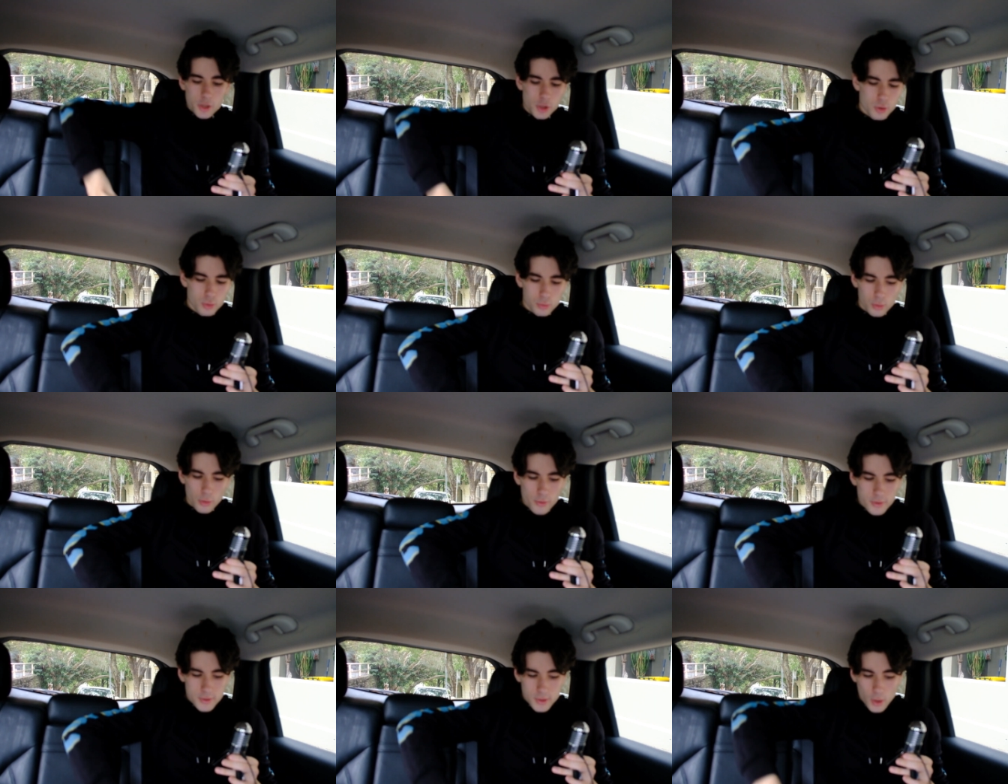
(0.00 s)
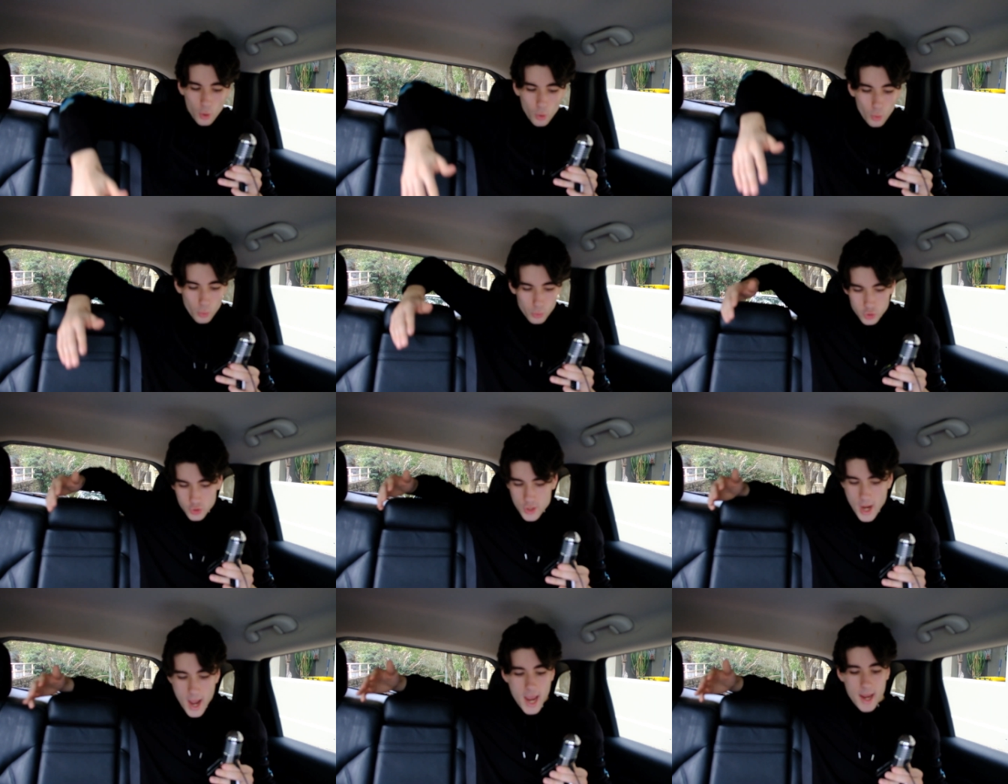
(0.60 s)
You lose all
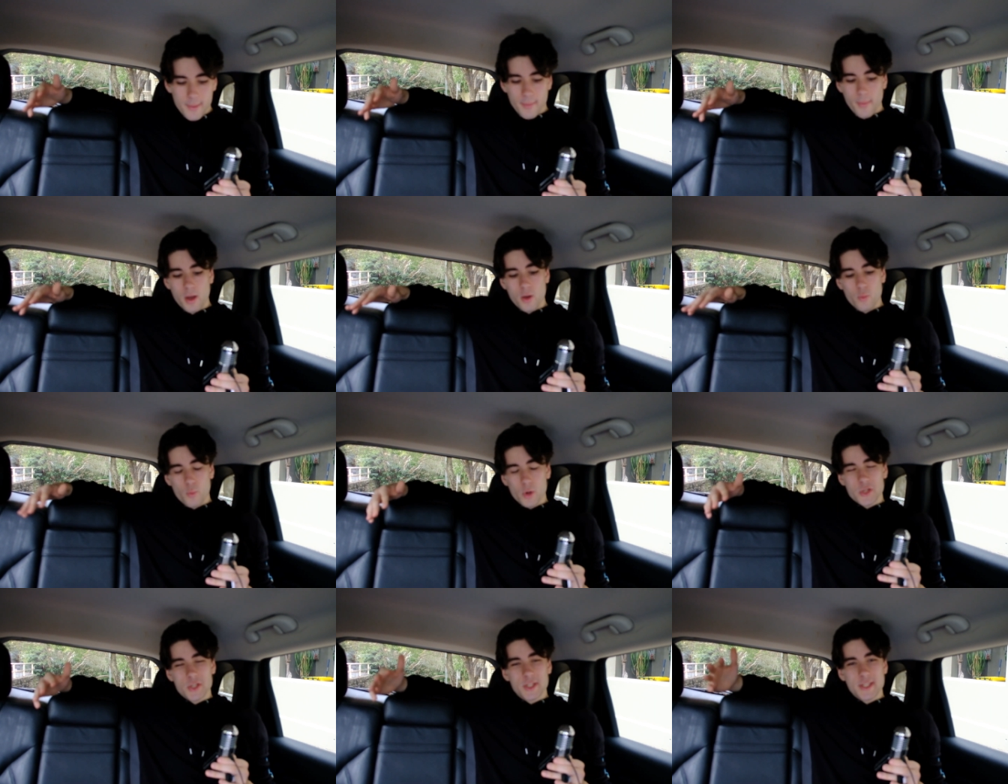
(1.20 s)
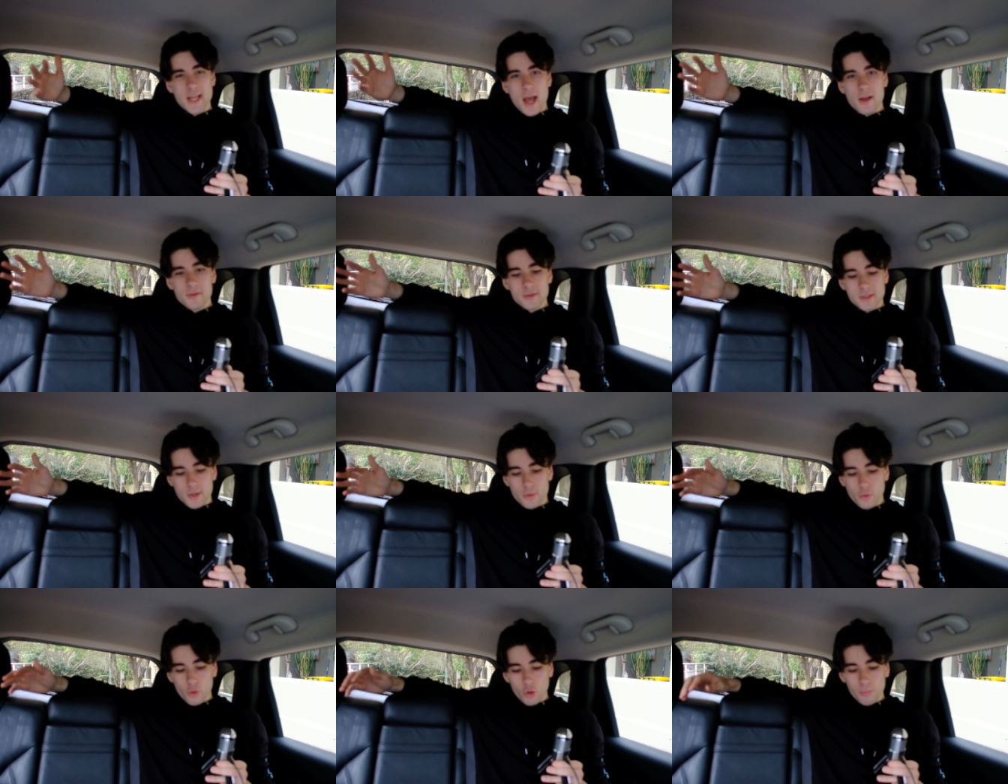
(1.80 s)
shame, which sounds
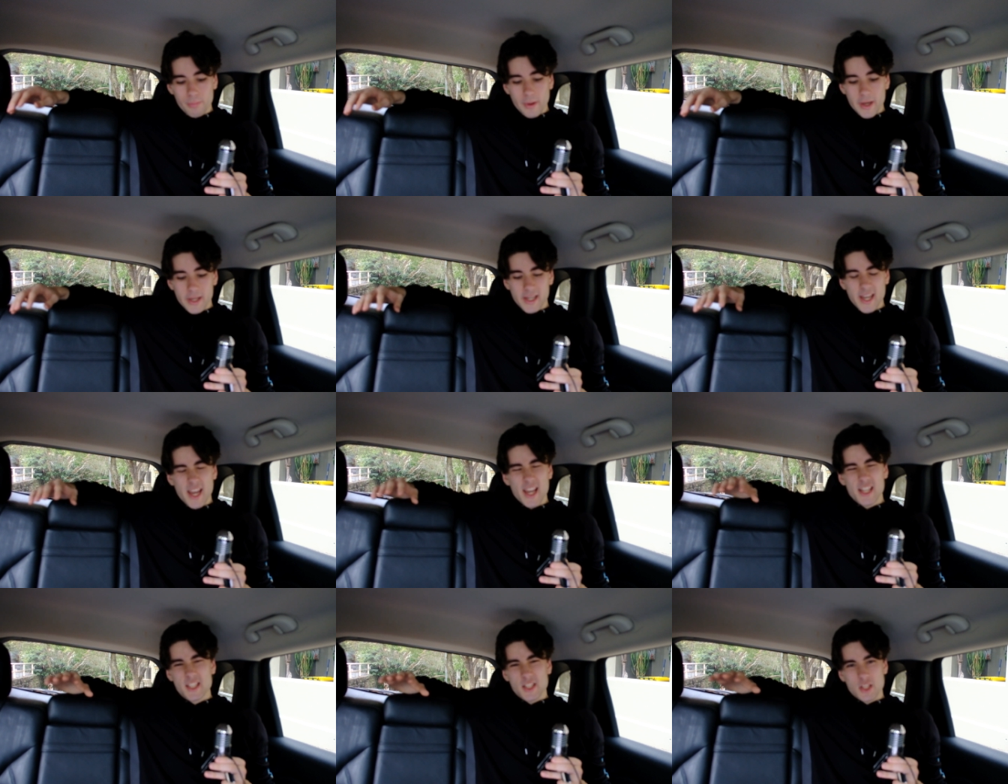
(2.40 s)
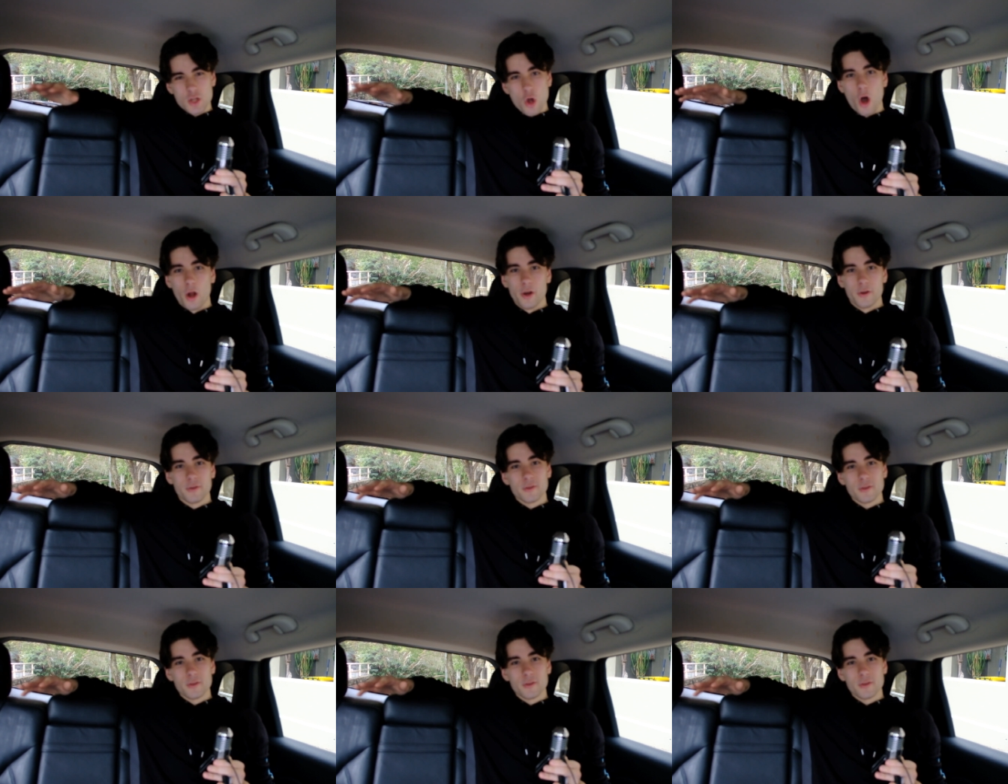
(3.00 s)
cool, but it's not.